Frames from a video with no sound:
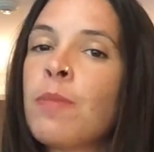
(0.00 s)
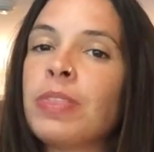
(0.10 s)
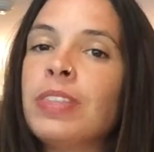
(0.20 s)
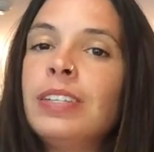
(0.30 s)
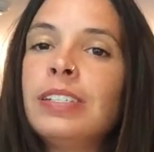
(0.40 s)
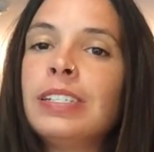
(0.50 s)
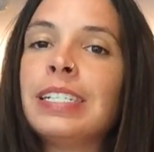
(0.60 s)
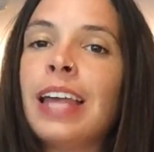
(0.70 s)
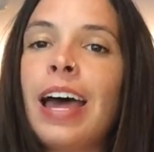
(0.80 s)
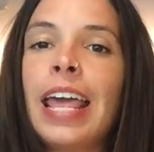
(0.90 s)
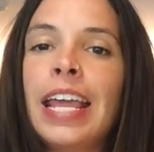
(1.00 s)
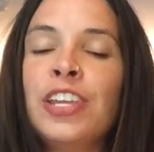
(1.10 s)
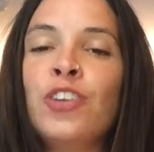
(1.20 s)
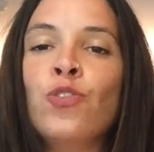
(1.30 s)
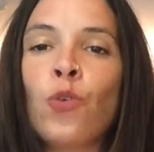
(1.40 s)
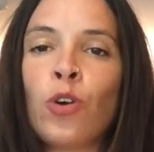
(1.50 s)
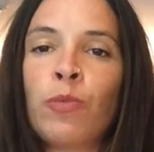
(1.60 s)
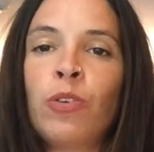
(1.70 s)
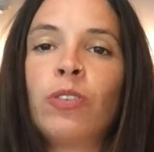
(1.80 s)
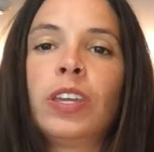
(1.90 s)
But this is not any
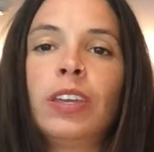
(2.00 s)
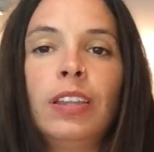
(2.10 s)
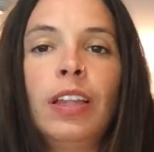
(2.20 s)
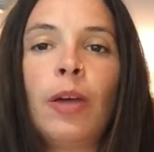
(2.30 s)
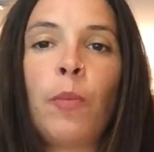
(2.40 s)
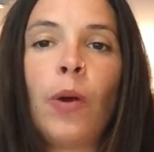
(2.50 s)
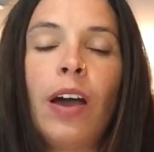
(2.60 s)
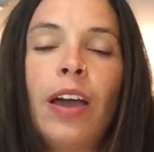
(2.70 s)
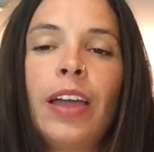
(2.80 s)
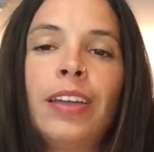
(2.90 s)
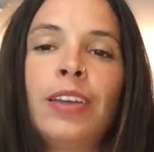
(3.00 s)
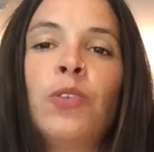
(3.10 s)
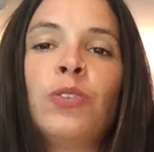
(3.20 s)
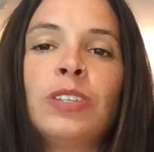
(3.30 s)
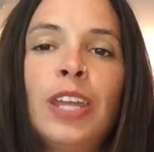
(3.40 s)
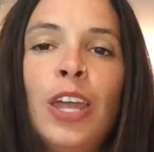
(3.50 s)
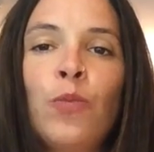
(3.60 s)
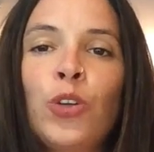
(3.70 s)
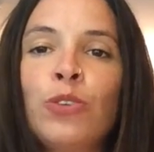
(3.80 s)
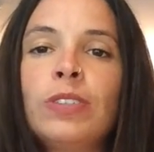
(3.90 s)
normal key lime pie. Today
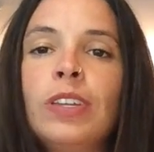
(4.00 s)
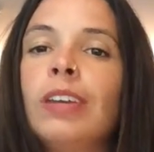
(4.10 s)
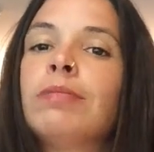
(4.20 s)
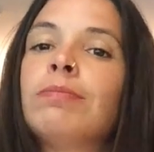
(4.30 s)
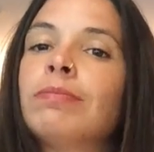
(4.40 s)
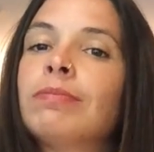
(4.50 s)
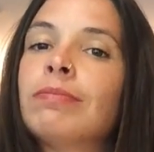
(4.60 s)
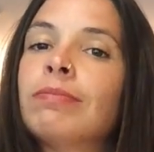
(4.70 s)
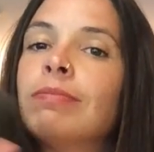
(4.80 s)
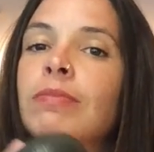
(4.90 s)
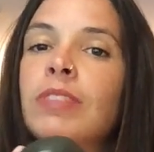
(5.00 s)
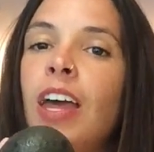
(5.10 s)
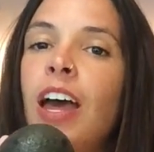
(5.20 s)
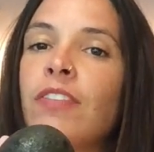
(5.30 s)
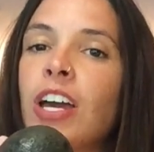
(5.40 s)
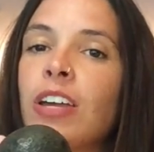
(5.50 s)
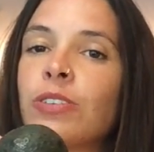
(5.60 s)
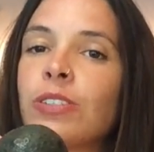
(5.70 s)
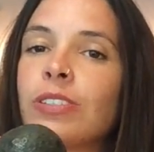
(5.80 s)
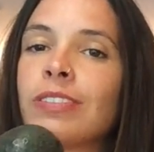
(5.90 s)
we're using
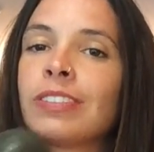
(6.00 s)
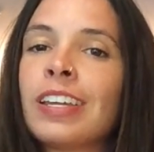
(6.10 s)
avocados.